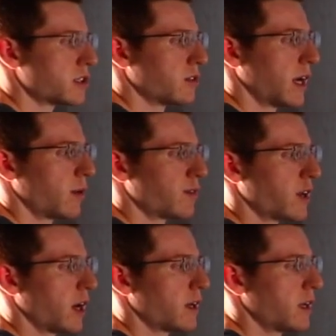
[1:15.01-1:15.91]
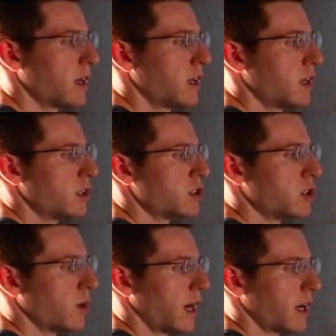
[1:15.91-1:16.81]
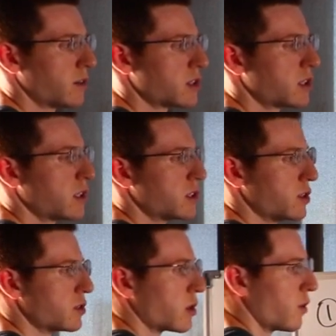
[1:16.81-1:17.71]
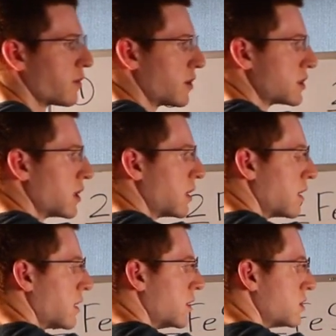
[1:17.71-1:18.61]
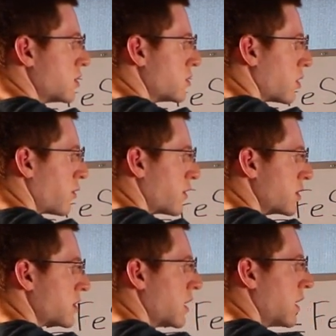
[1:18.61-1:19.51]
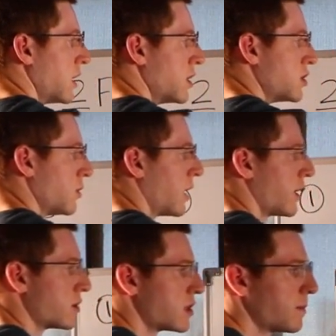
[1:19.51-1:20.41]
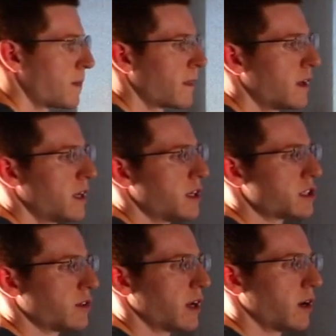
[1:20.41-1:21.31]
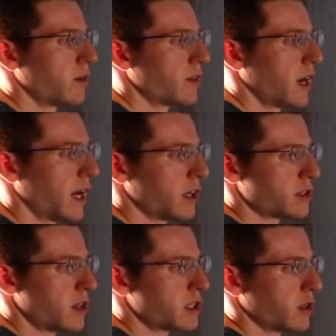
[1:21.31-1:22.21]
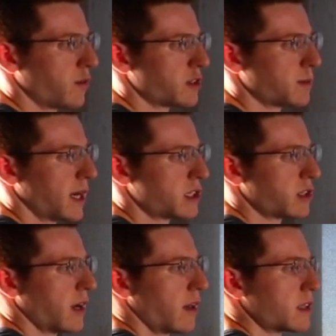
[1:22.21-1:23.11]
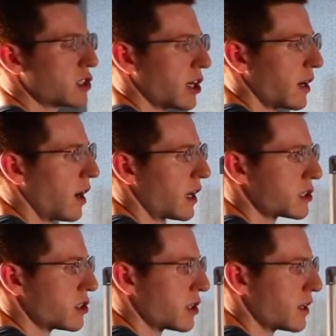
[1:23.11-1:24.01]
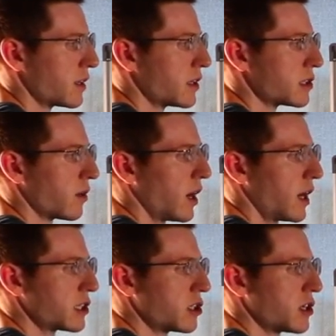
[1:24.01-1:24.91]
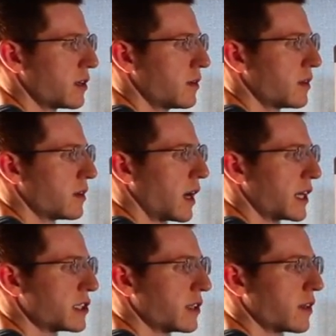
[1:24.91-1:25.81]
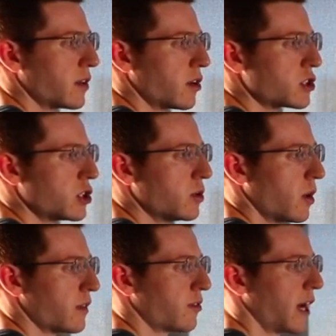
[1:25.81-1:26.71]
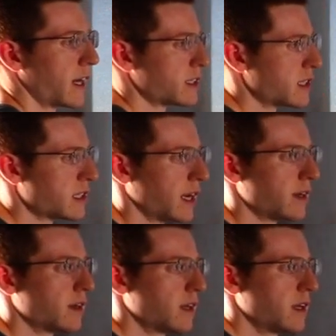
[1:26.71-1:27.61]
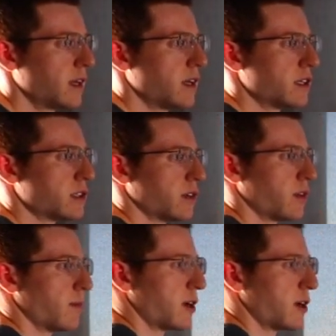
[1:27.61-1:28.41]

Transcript: So now we've got 2 irons, 2 sulfurs, 2 sulfurs, 2 irons. So now the irons and the sulfurs match, so now let's check oxygen. So oxygen, I see that there are 2 on the reactant side. So there